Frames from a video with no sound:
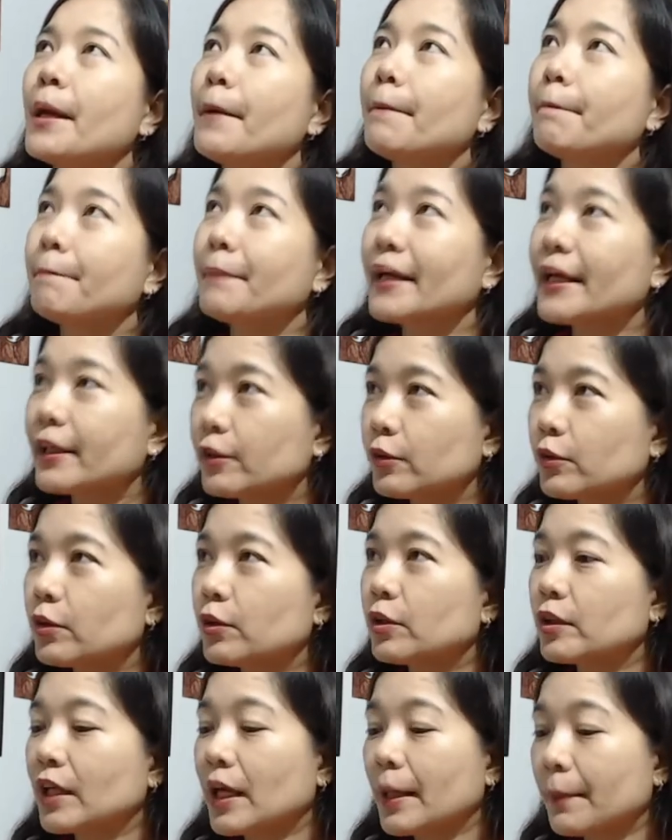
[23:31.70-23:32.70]

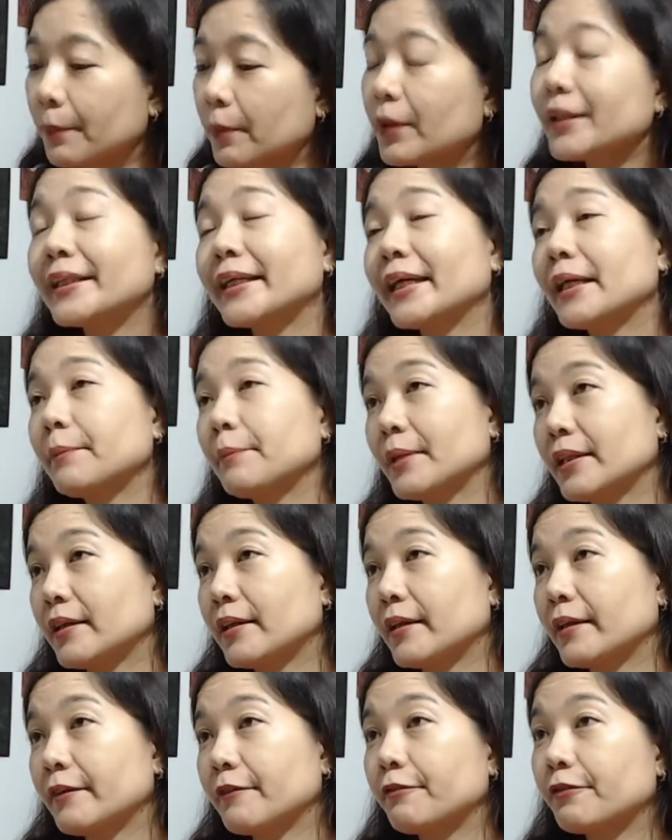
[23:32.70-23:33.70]
pero kapon can be
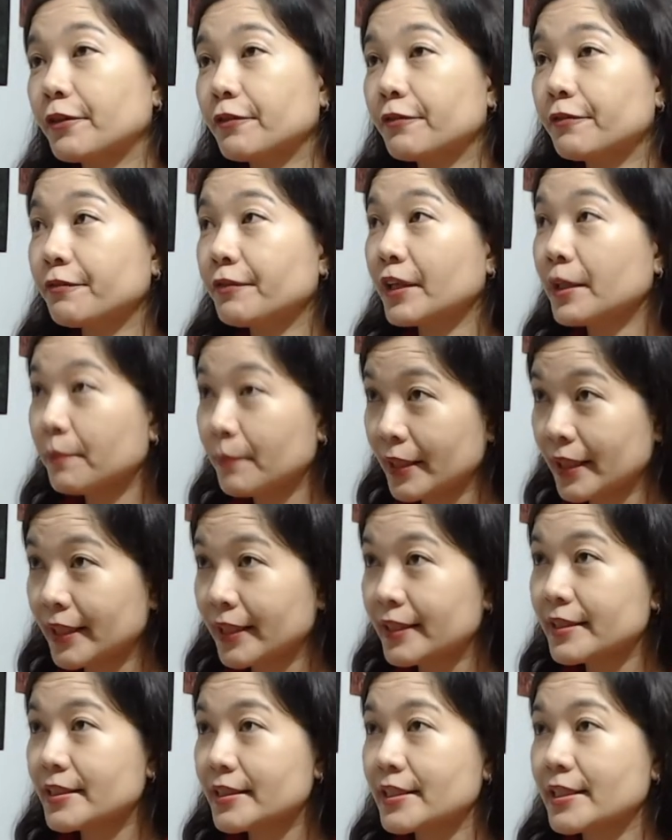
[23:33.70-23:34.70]
done for
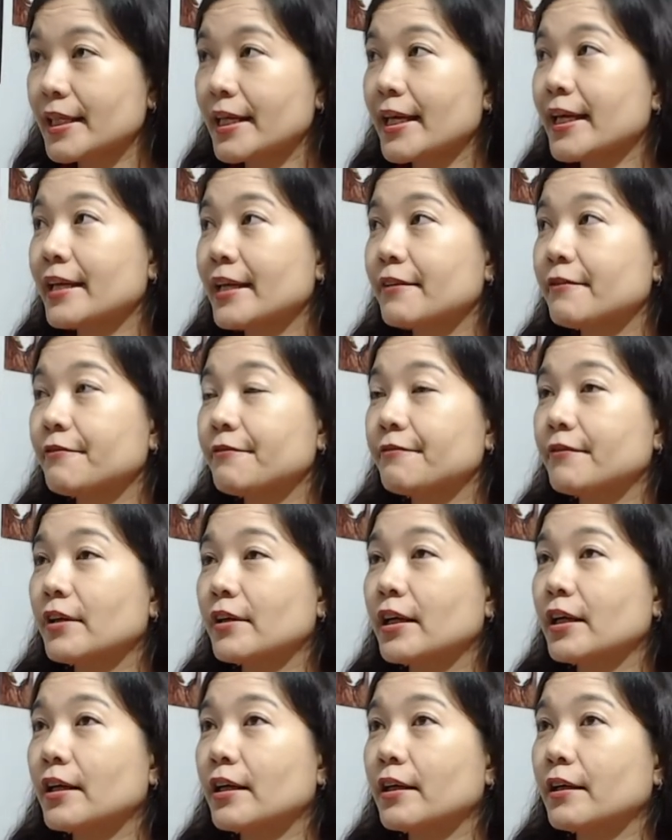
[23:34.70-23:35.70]
females and
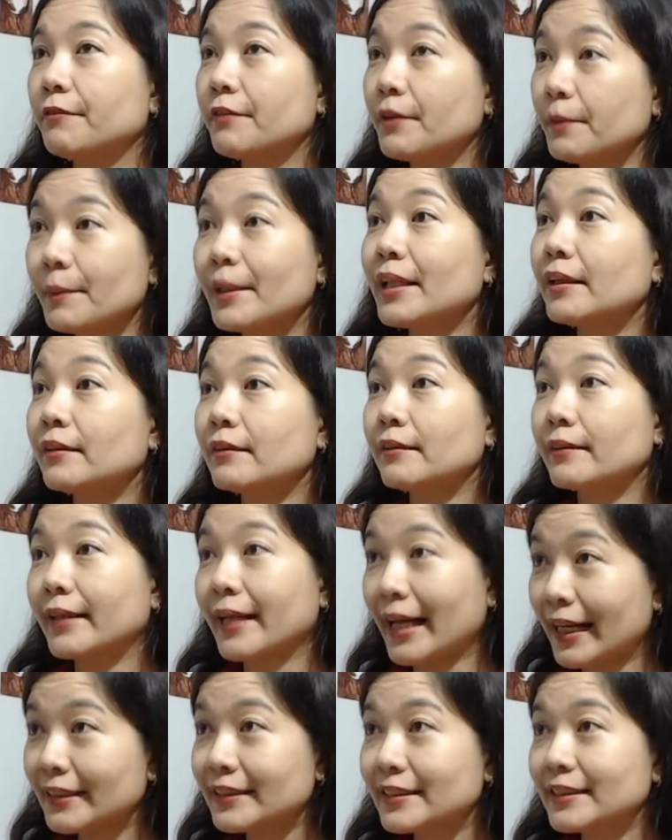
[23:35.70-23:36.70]
uh, female
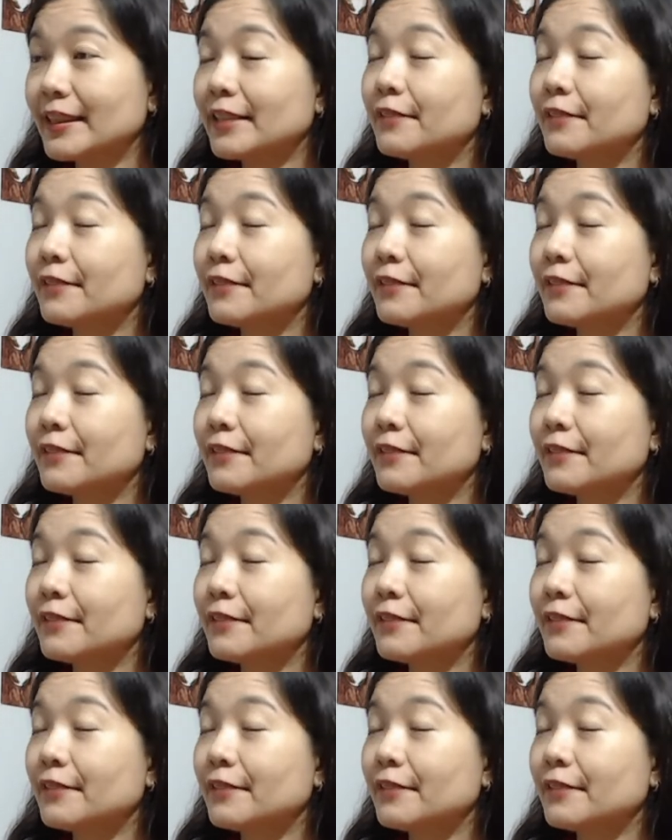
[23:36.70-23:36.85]
cats and